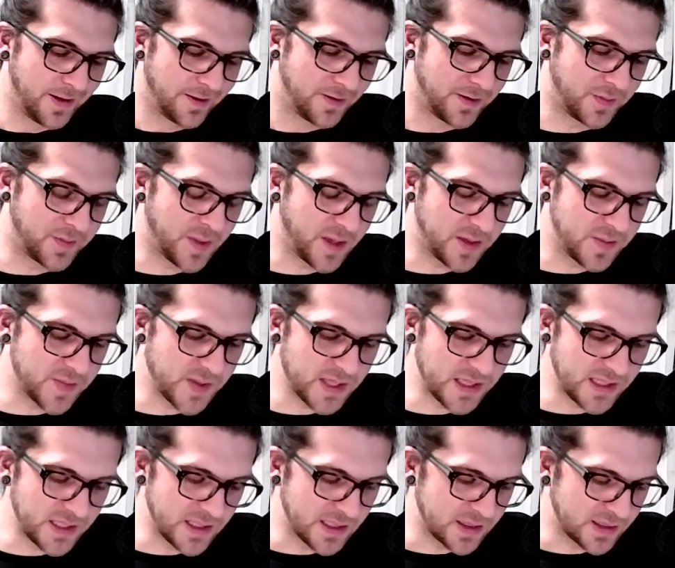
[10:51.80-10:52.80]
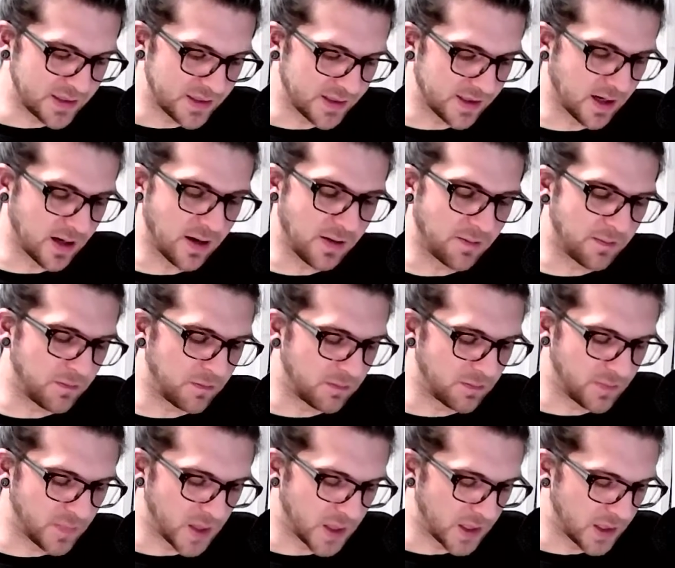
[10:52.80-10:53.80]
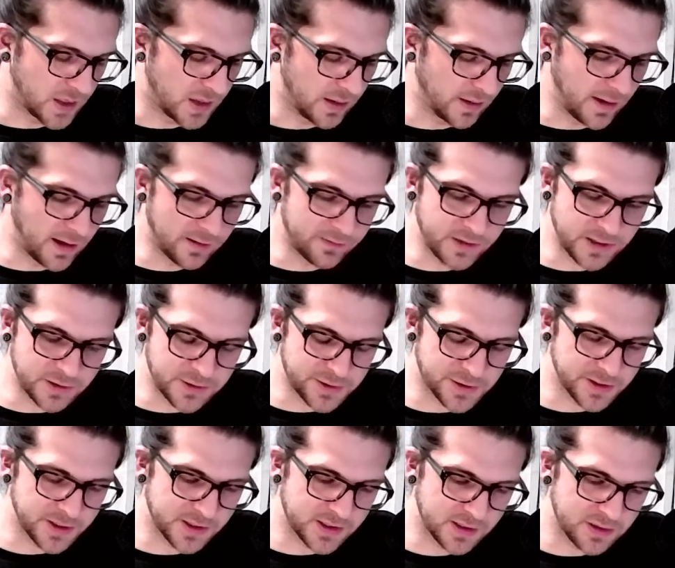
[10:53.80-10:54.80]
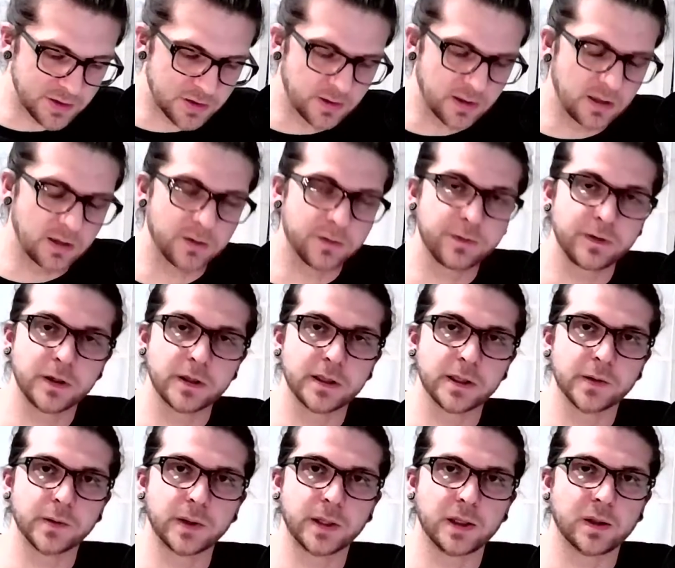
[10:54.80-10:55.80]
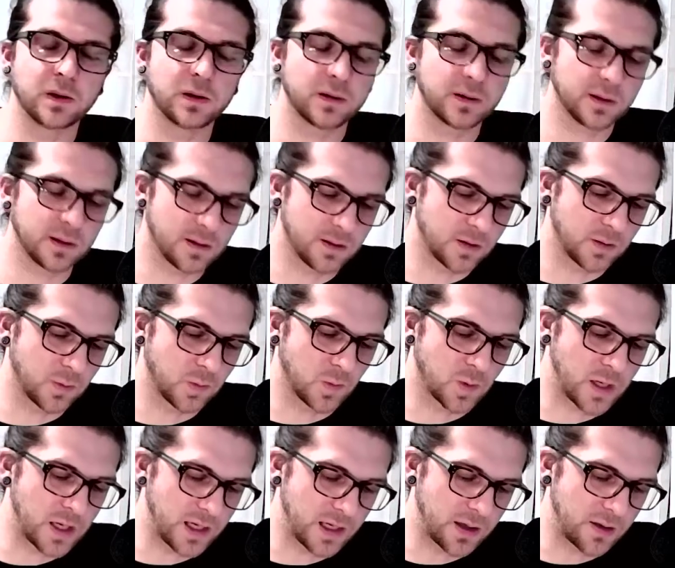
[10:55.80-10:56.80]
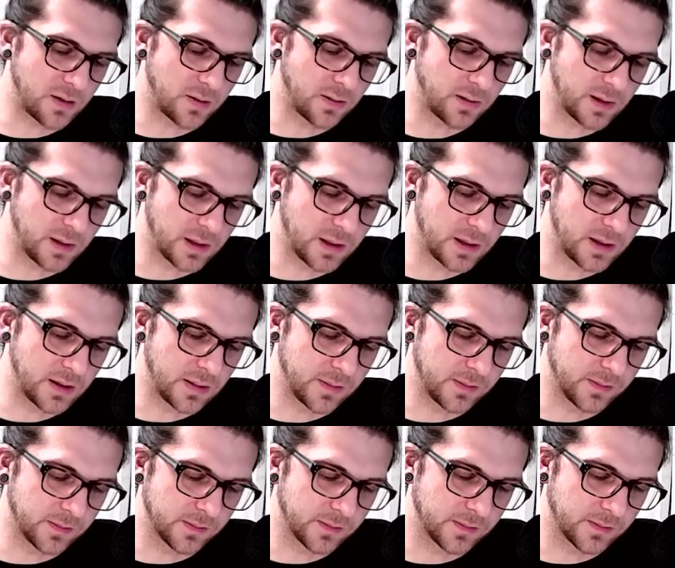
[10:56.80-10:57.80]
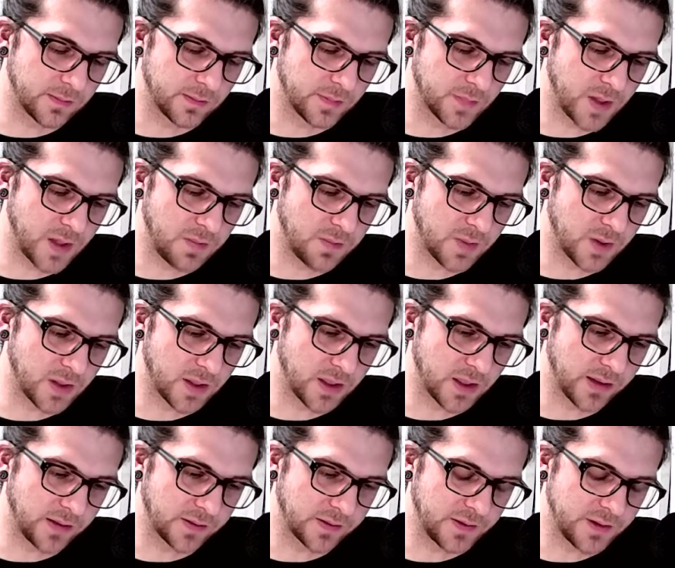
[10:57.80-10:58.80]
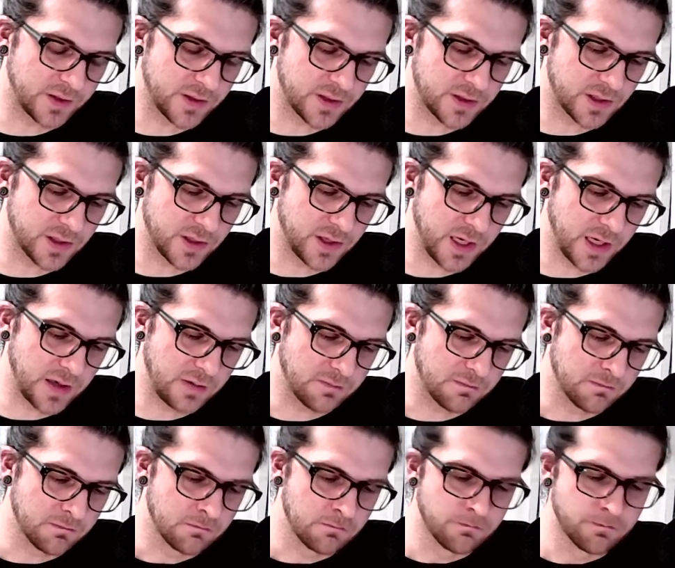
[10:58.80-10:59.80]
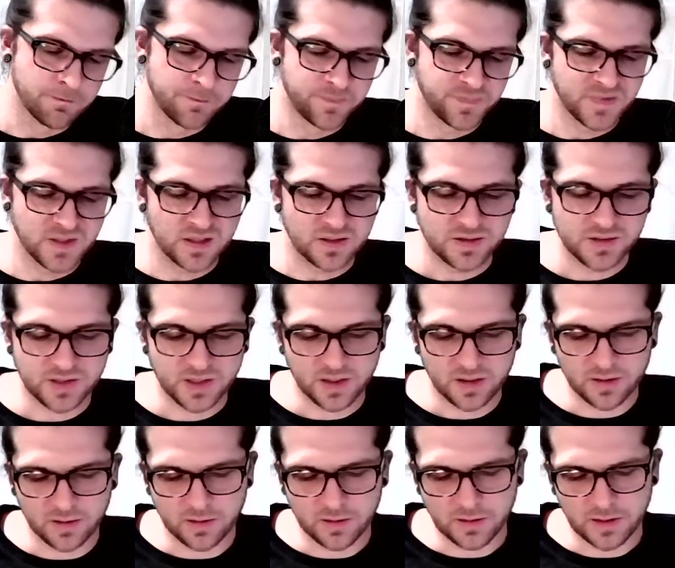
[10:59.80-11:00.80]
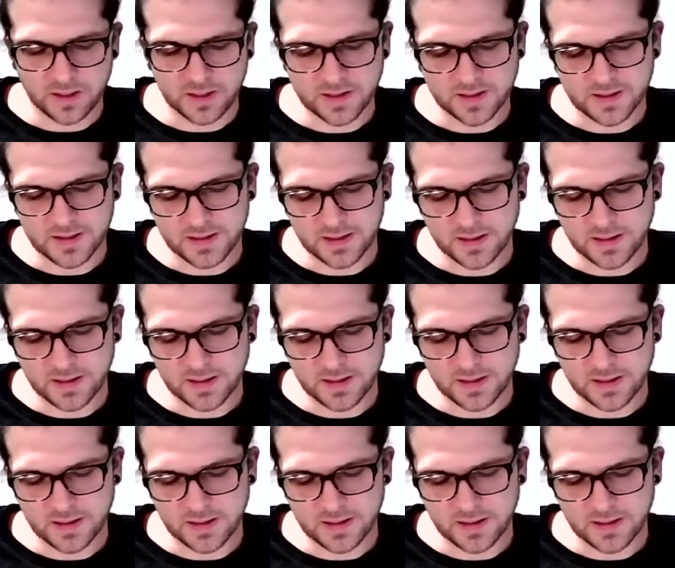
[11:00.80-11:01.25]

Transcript: there may be some love interests that you're interfering with while um, embarking on this journey. So it's,